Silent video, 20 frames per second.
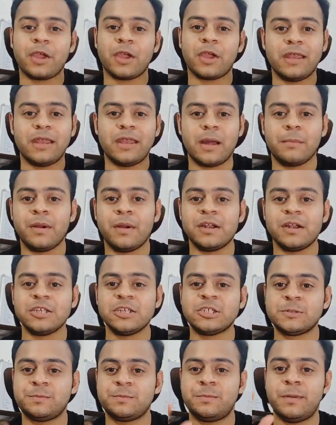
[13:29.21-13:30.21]
Okay,
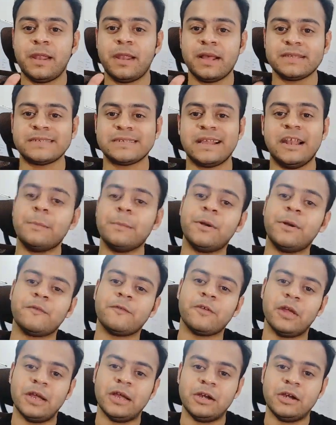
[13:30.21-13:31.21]
numbers plus a little bit
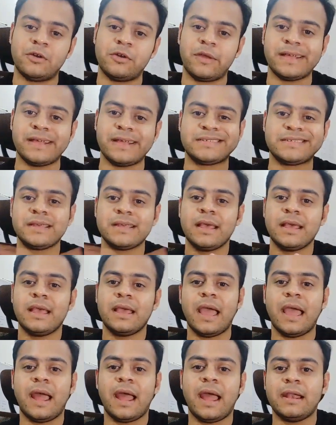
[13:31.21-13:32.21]
of your interest,
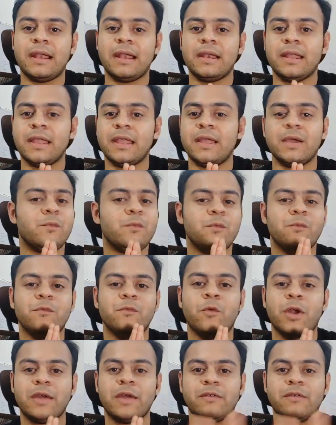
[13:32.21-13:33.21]
and
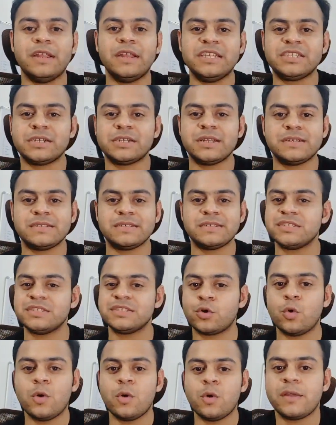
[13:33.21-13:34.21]
whatever niche it is,
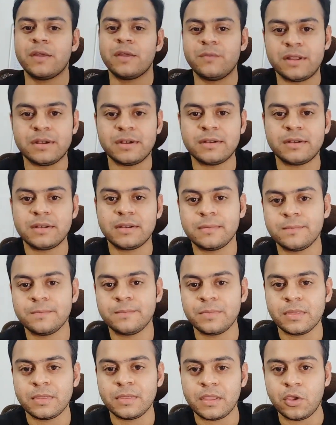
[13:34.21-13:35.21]
just go ahead with it.
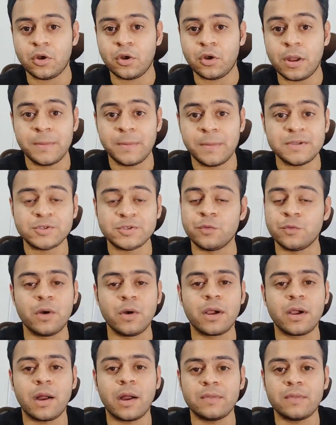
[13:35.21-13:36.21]
Your numbers should
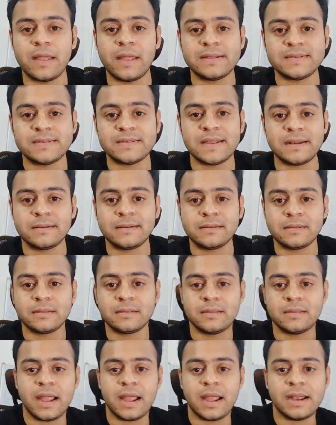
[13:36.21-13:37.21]
work out. That is it.
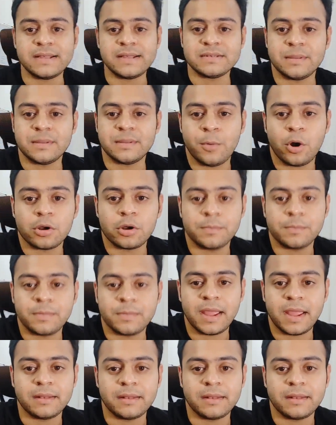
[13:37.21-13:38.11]
That is the bottom line.